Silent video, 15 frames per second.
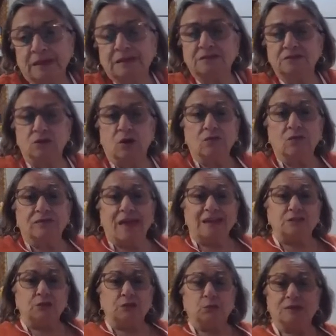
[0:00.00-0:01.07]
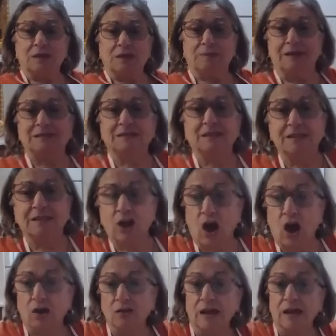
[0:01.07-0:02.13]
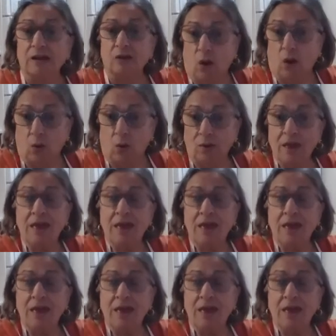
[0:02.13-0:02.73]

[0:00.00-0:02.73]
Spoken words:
So that's really basically all I know.